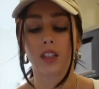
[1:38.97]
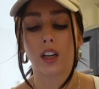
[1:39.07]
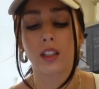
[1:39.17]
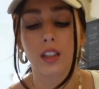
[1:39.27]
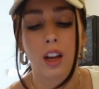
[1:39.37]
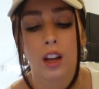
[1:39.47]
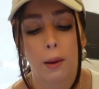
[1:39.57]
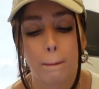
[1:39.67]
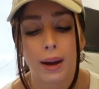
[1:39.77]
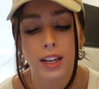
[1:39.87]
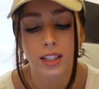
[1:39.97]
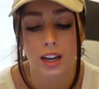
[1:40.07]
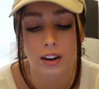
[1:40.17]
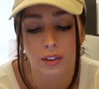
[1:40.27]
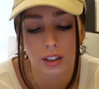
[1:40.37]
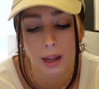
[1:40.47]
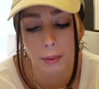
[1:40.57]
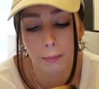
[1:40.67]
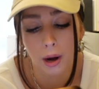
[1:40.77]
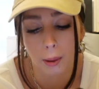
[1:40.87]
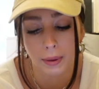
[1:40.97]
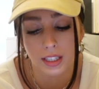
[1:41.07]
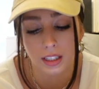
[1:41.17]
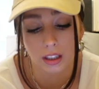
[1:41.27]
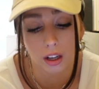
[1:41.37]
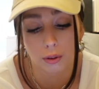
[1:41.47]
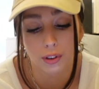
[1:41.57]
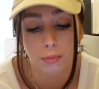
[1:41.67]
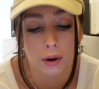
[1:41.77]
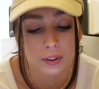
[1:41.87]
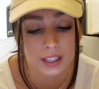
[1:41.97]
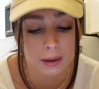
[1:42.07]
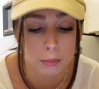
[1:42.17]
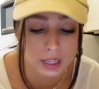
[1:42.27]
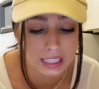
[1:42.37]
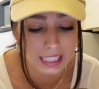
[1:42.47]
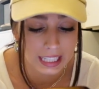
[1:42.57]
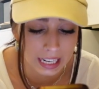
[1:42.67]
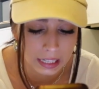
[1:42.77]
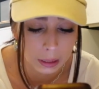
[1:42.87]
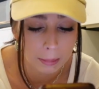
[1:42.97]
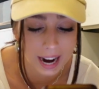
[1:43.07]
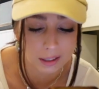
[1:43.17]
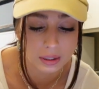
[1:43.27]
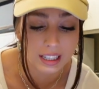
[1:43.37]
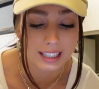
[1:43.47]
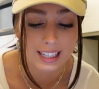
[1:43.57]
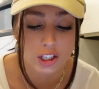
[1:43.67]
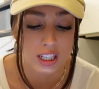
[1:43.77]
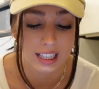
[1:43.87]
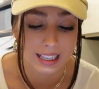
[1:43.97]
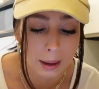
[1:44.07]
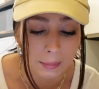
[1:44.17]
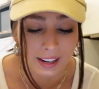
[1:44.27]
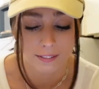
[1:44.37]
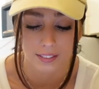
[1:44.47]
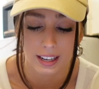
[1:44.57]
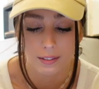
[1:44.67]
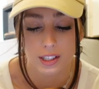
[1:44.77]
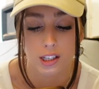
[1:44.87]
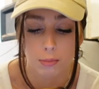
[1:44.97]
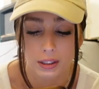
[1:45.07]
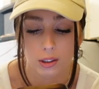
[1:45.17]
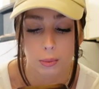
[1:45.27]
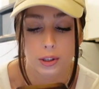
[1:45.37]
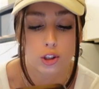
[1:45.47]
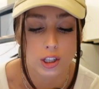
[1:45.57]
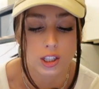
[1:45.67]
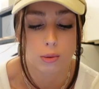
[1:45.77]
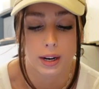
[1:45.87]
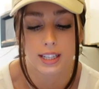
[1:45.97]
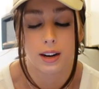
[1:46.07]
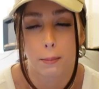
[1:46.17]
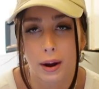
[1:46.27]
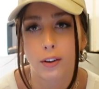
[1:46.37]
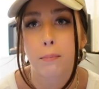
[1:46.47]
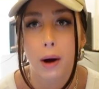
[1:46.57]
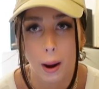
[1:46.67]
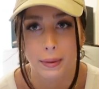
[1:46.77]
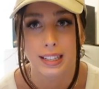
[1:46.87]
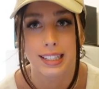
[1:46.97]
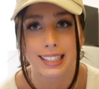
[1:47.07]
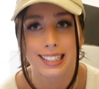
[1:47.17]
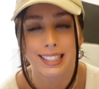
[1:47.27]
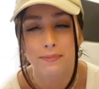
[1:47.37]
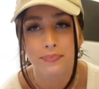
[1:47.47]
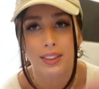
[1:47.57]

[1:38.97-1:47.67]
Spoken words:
says, best ever lemon poppy seed loaf is perfectly moist and tender, packed with delicious lemony flavors and sprinkled with just the right amount of poppy seeds.